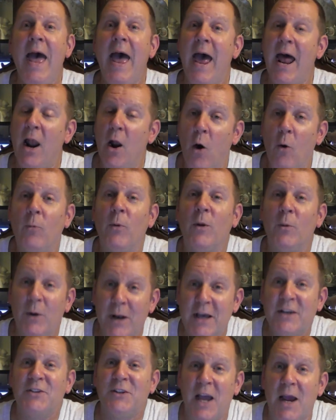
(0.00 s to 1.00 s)
And hopefully, when
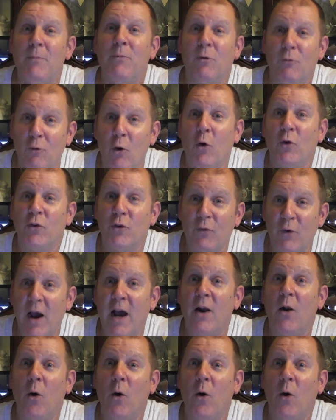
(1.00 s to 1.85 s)
next April rolls around,